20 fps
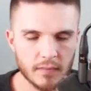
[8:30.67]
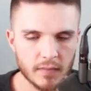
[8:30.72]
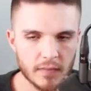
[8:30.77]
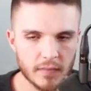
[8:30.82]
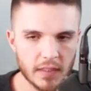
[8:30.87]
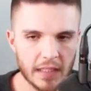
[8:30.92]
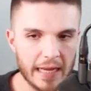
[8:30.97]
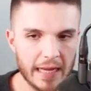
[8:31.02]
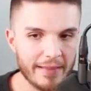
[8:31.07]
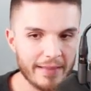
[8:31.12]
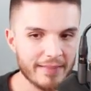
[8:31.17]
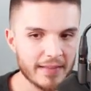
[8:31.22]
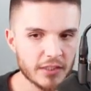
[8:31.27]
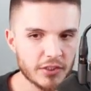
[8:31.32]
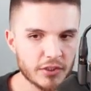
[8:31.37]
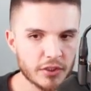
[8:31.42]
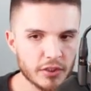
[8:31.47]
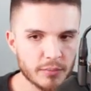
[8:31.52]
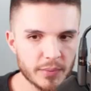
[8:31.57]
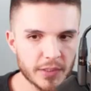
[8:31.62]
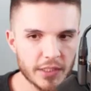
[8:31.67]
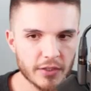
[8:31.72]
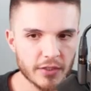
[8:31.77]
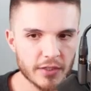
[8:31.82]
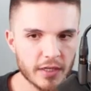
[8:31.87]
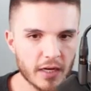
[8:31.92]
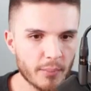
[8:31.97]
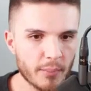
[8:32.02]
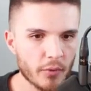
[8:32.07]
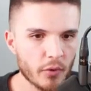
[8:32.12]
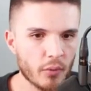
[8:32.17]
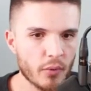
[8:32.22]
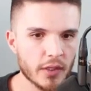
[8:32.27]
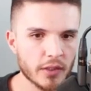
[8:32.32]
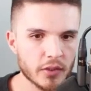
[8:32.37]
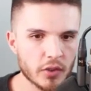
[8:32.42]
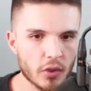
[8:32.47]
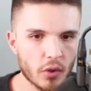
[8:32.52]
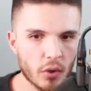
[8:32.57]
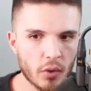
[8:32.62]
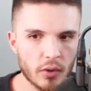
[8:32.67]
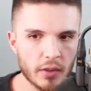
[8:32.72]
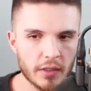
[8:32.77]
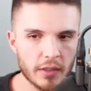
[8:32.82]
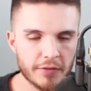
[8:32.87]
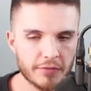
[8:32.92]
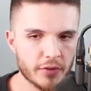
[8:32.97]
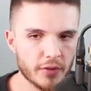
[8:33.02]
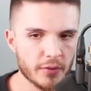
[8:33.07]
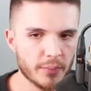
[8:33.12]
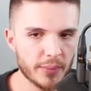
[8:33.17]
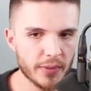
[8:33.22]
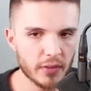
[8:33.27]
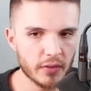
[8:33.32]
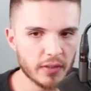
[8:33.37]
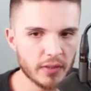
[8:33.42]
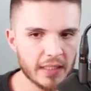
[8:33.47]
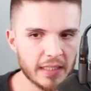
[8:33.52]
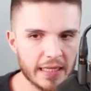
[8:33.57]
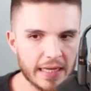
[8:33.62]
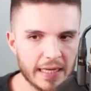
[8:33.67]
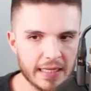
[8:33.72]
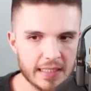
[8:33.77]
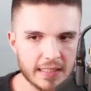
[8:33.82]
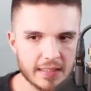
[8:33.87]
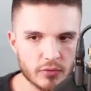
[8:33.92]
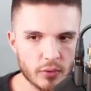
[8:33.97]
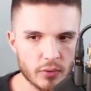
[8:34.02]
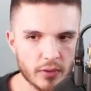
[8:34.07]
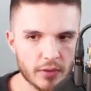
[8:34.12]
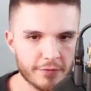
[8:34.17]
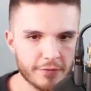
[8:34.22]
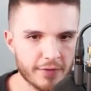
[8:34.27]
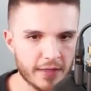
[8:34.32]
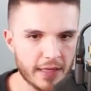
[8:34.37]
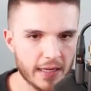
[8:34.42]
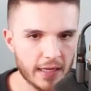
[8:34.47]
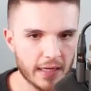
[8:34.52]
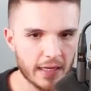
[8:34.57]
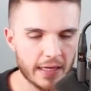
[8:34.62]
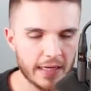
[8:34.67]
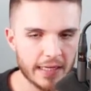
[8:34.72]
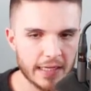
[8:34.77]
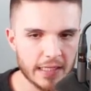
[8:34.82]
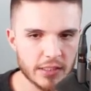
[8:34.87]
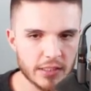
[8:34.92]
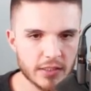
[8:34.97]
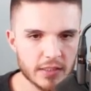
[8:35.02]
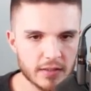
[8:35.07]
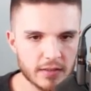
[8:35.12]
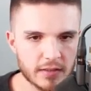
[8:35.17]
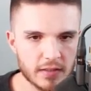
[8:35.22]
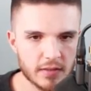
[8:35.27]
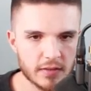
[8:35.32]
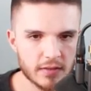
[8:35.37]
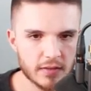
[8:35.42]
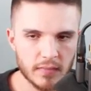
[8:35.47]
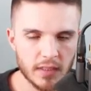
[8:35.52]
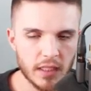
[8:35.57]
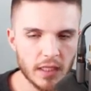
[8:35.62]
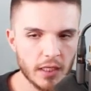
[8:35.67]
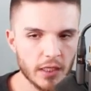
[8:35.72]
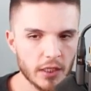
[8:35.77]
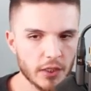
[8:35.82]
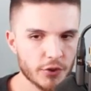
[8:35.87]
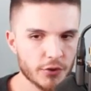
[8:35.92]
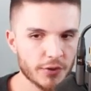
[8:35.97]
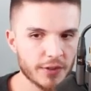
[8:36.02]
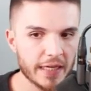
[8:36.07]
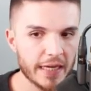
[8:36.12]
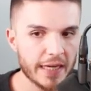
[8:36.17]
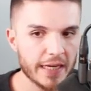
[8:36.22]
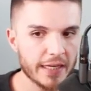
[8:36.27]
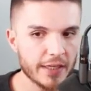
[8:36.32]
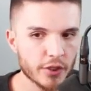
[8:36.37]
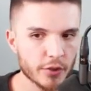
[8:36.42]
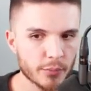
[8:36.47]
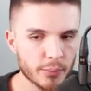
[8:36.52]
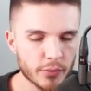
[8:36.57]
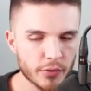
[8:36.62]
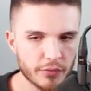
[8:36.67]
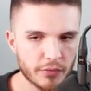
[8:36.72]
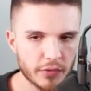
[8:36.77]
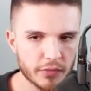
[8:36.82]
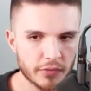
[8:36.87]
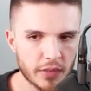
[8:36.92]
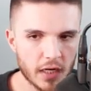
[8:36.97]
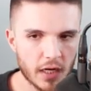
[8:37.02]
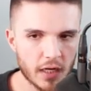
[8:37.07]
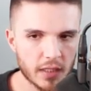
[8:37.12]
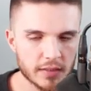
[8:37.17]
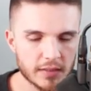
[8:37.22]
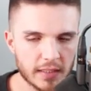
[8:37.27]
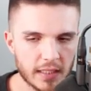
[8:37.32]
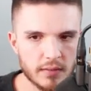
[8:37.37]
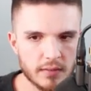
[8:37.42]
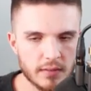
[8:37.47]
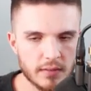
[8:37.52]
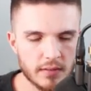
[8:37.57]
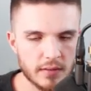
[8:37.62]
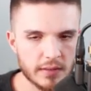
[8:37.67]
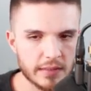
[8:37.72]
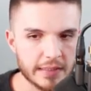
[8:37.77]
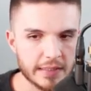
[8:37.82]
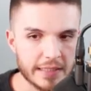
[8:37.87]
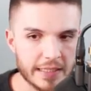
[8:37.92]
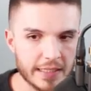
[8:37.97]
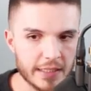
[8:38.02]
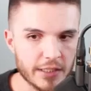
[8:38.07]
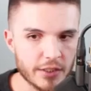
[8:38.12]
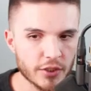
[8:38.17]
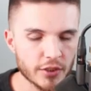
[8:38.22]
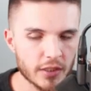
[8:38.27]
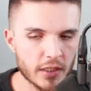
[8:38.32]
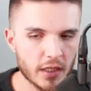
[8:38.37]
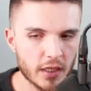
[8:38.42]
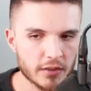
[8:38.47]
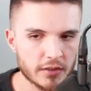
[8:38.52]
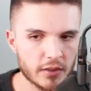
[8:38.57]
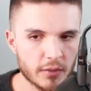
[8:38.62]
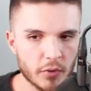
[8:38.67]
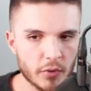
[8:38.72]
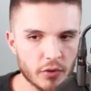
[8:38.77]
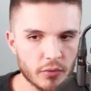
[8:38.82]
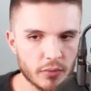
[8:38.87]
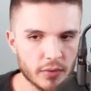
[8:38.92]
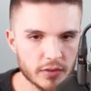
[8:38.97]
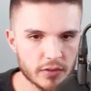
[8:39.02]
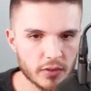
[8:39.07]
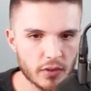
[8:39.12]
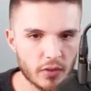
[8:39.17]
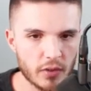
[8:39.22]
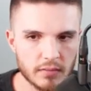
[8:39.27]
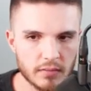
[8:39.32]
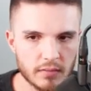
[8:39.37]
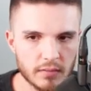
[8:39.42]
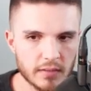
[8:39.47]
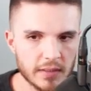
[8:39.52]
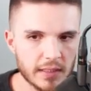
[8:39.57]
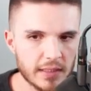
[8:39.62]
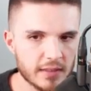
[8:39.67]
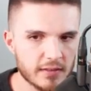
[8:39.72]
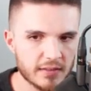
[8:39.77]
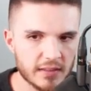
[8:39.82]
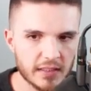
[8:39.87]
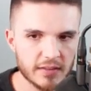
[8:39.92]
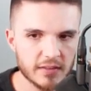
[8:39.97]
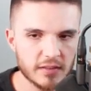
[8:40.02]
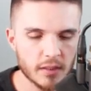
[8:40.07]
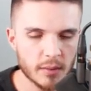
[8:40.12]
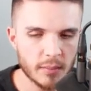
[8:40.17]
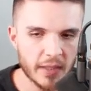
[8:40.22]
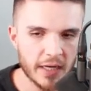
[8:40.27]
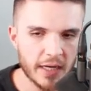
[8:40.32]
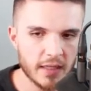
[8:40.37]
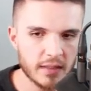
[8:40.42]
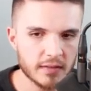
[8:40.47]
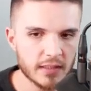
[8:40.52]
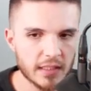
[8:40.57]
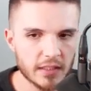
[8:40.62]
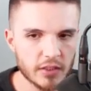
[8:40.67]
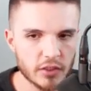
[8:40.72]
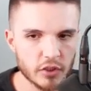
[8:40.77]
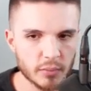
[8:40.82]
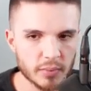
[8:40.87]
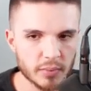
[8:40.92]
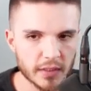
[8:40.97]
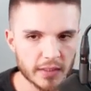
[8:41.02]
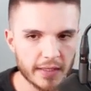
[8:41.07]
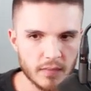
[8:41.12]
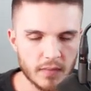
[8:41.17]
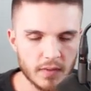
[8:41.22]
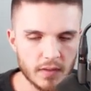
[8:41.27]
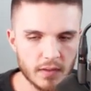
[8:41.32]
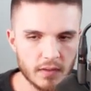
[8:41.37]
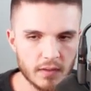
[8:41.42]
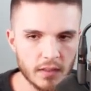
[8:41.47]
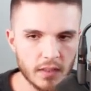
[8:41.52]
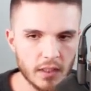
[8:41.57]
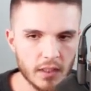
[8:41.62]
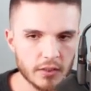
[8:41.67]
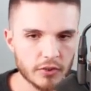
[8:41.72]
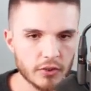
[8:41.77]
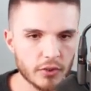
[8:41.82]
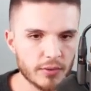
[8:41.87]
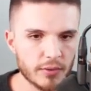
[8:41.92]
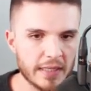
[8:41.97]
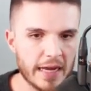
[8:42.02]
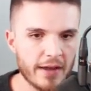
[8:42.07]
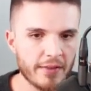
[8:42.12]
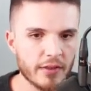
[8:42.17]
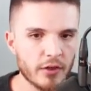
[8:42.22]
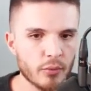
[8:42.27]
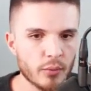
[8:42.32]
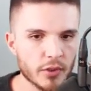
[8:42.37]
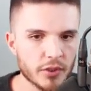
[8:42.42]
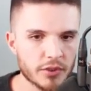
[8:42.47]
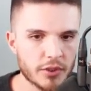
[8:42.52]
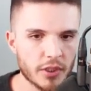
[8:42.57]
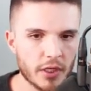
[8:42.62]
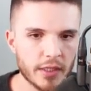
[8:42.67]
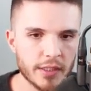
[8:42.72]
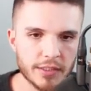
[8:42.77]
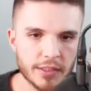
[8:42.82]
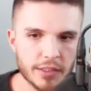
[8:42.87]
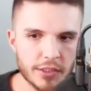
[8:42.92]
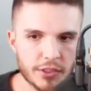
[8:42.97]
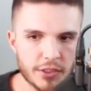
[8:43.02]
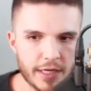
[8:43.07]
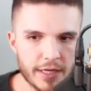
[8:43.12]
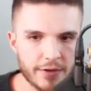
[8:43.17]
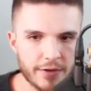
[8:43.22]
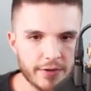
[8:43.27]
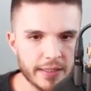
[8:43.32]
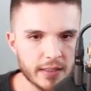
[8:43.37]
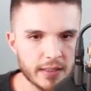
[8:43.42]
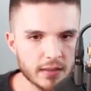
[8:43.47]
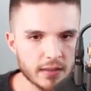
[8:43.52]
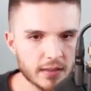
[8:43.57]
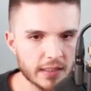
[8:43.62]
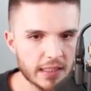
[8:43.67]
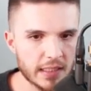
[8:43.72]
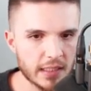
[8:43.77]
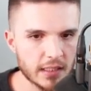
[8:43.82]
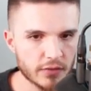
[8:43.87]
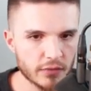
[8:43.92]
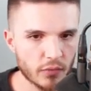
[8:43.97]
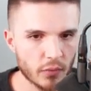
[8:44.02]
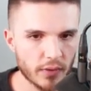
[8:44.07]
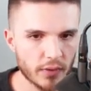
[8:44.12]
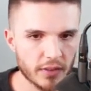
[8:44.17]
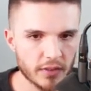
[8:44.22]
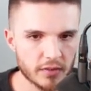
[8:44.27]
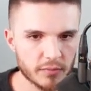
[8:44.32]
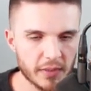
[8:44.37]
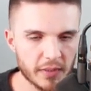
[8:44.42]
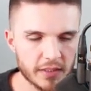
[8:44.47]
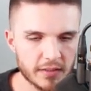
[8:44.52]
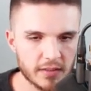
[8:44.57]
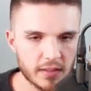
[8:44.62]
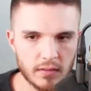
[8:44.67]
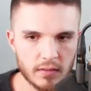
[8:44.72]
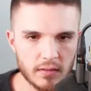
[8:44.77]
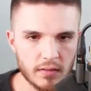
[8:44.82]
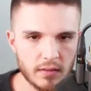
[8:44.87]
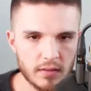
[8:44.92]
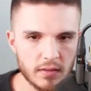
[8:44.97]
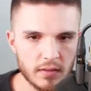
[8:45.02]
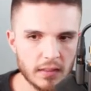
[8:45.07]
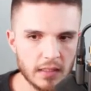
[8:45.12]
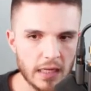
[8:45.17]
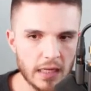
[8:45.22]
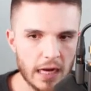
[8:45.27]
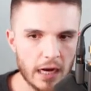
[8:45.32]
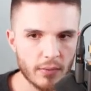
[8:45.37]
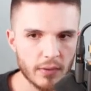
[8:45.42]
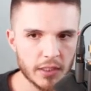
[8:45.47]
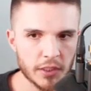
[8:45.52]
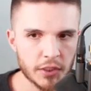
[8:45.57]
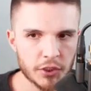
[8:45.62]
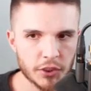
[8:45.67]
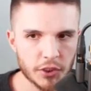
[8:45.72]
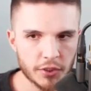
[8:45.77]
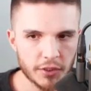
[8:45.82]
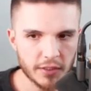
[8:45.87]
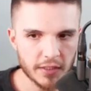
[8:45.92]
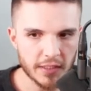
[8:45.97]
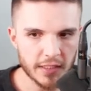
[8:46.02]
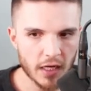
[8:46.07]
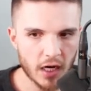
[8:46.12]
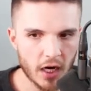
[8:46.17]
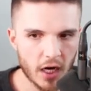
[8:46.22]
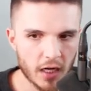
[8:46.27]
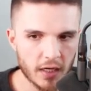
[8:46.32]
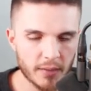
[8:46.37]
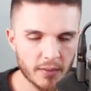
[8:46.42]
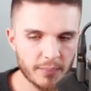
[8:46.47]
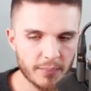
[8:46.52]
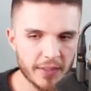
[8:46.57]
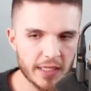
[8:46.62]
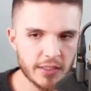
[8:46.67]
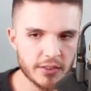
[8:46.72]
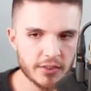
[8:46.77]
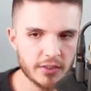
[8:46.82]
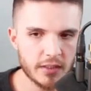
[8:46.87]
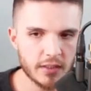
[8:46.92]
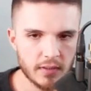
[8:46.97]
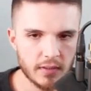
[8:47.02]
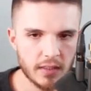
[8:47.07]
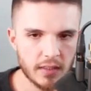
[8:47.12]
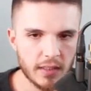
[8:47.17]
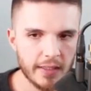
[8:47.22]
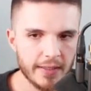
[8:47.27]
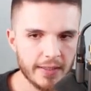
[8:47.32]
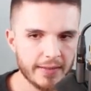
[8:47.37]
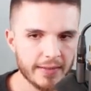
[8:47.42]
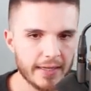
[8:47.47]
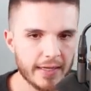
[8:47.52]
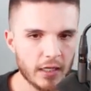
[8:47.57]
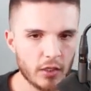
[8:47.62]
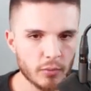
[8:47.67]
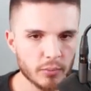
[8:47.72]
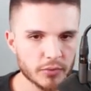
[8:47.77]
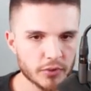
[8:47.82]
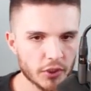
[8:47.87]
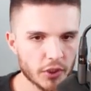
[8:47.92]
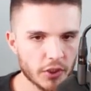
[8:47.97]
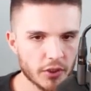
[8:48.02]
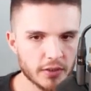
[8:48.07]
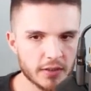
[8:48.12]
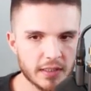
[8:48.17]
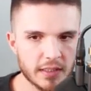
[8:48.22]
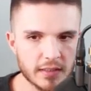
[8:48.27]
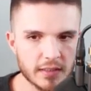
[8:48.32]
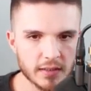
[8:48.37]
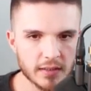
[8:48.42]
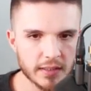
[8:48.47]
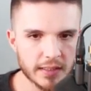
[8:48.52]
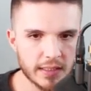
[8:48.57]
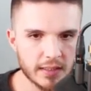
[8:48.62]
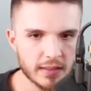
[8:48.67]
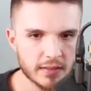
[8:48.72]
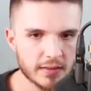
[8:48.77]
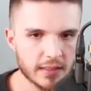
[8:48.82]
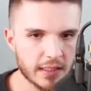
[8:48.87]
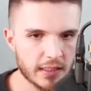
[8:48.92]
And this should be your number one goal if you're building any sort of AI agent system. Create your proof of concept, get your customer results, systemize and duplicate. So now that we're starting to generate leads for this business, I wanna show you the automations that help turn these leads into